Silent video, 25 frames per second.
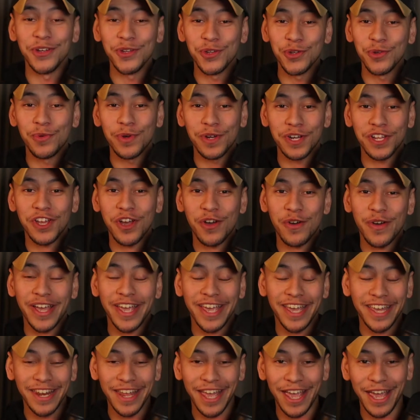do want to go
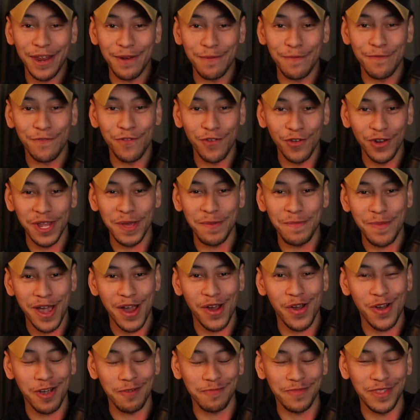ahead and fully
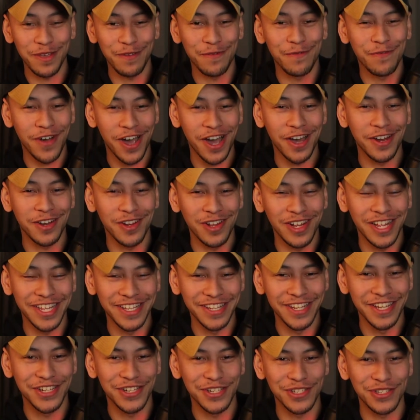power up the final
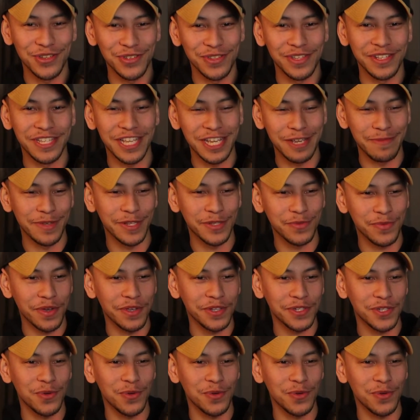addition to the team as well.